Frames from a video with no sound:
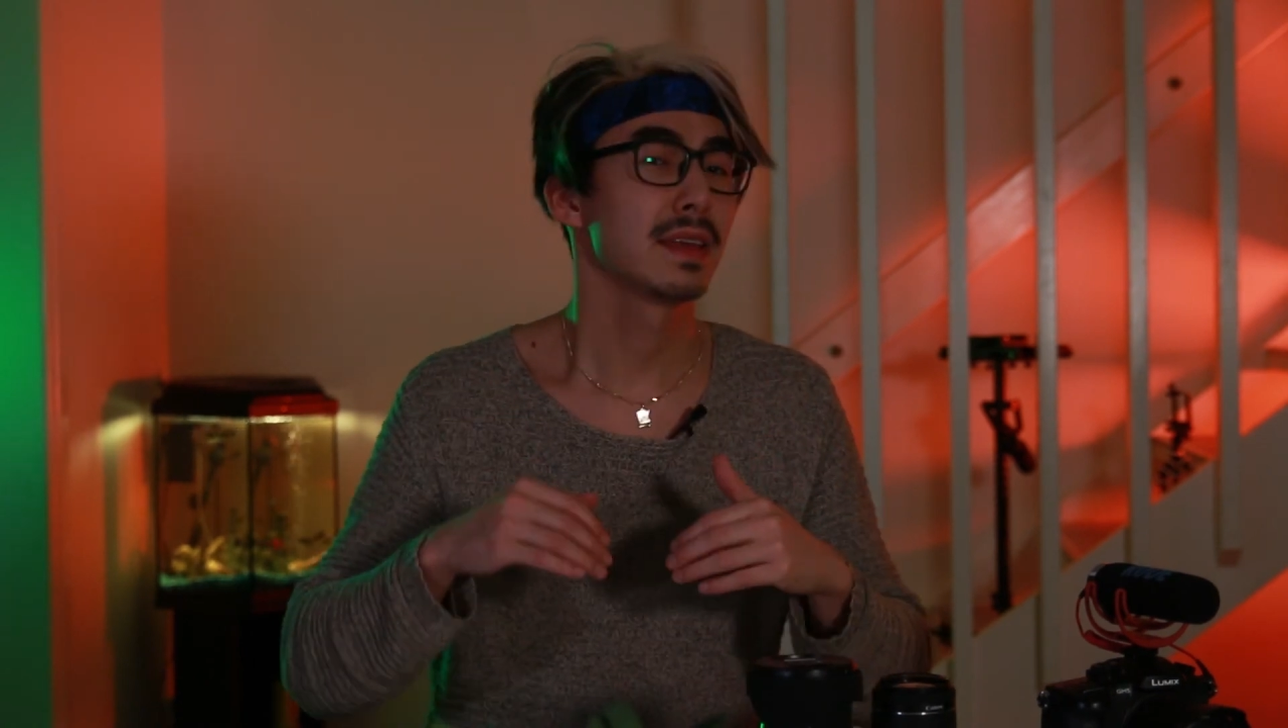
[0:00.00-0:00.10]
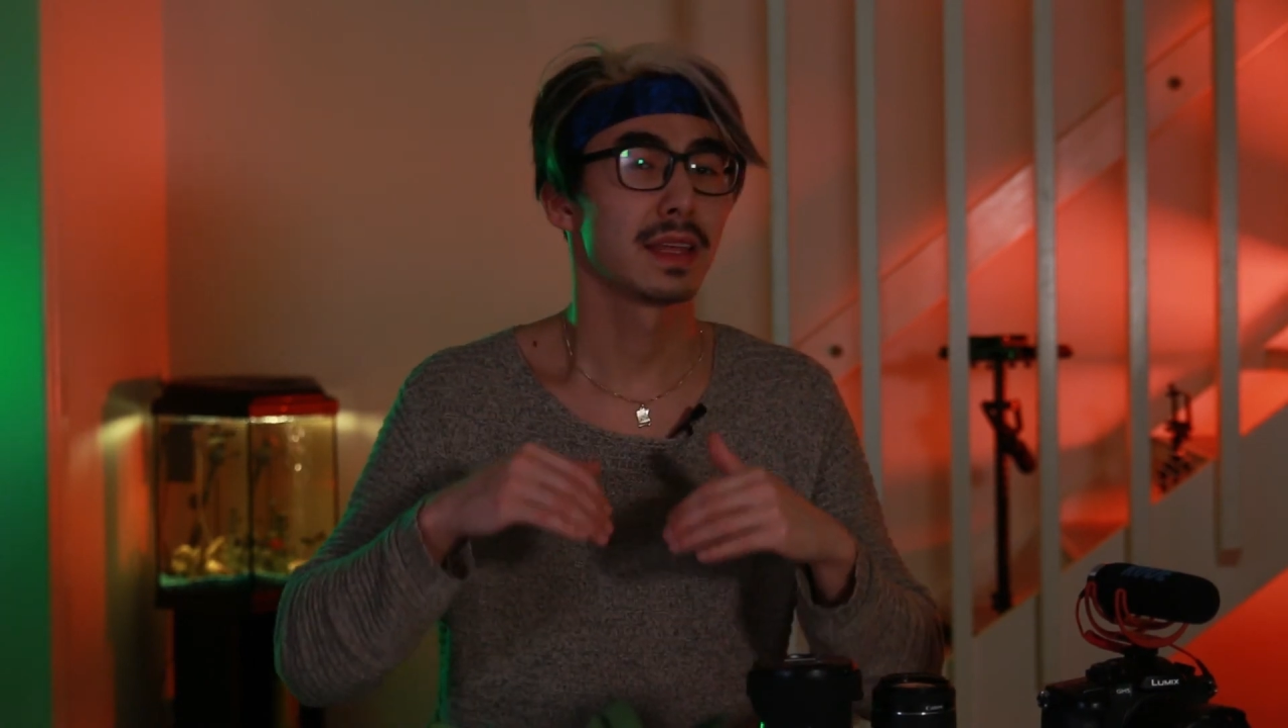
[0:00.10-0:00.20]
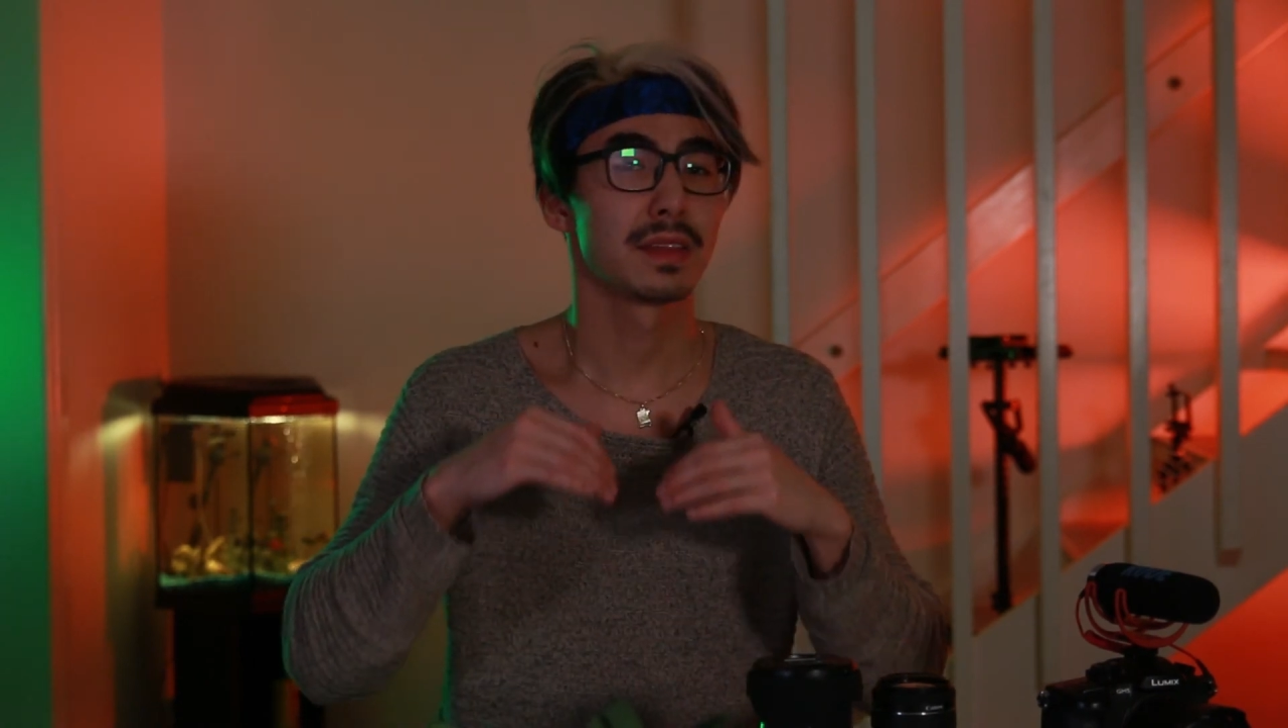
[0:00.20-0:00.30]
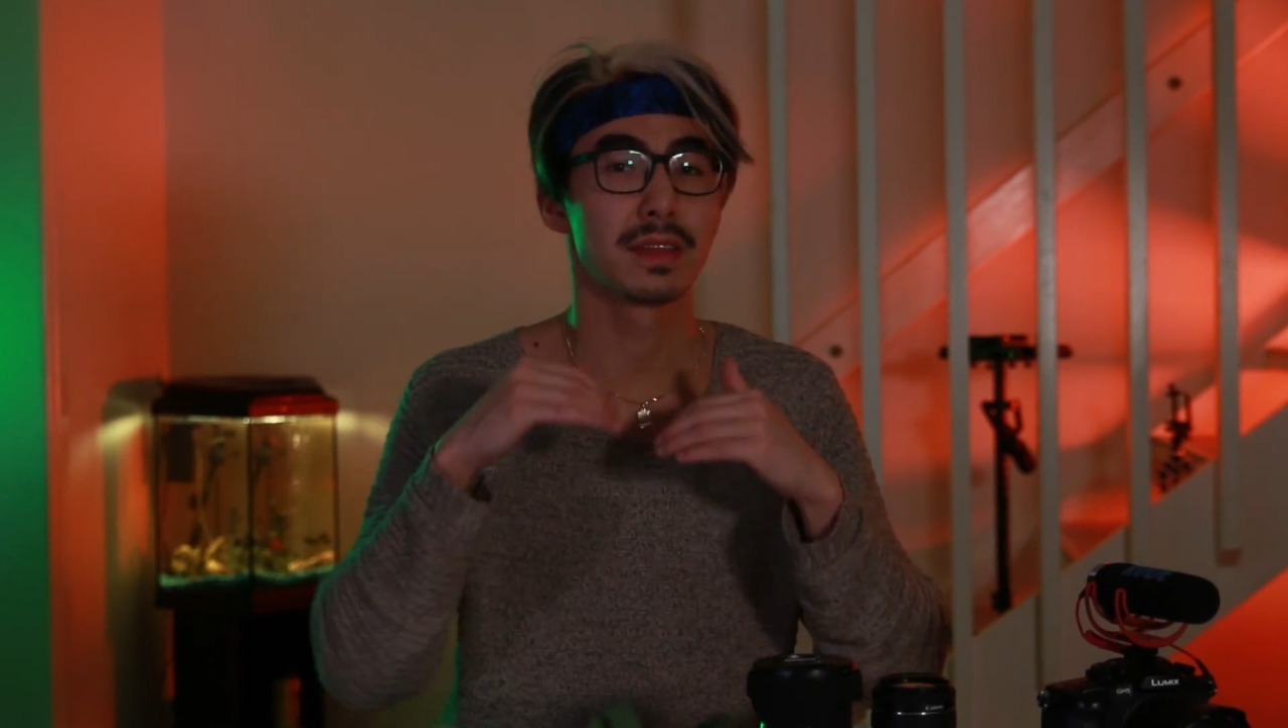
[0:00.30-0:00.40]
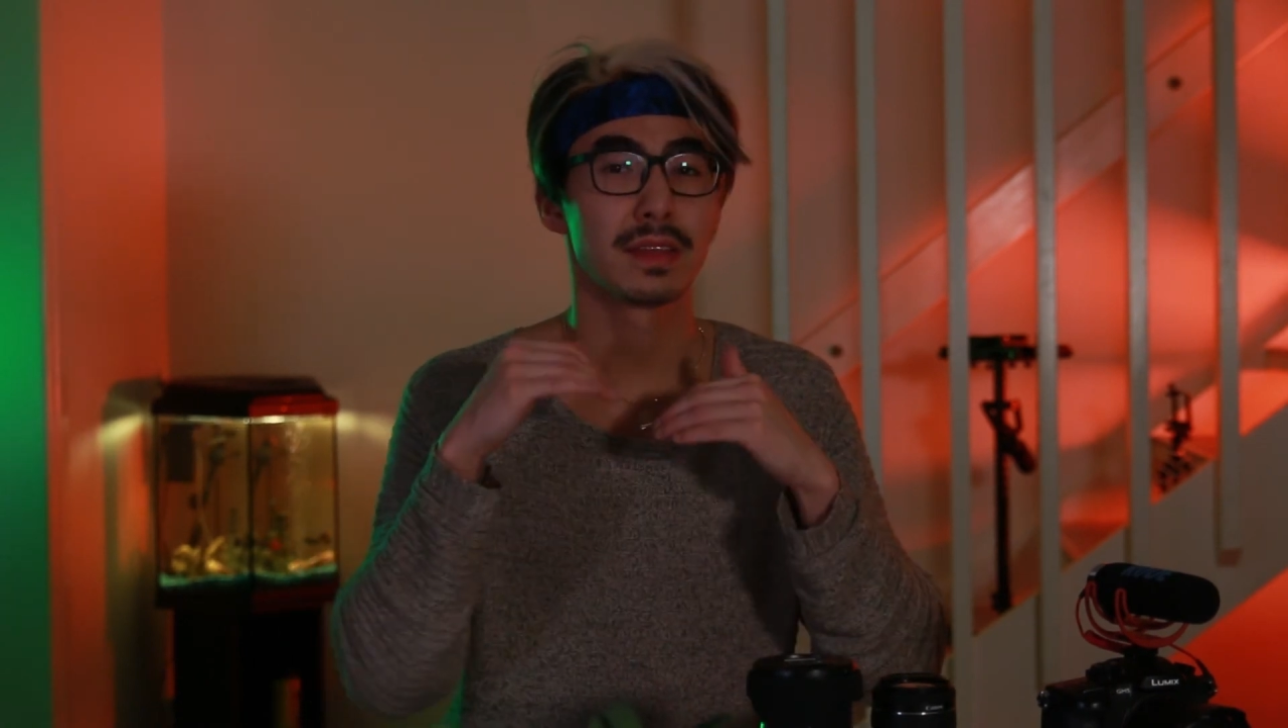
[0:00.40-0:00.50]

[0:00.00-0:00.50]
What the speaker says: that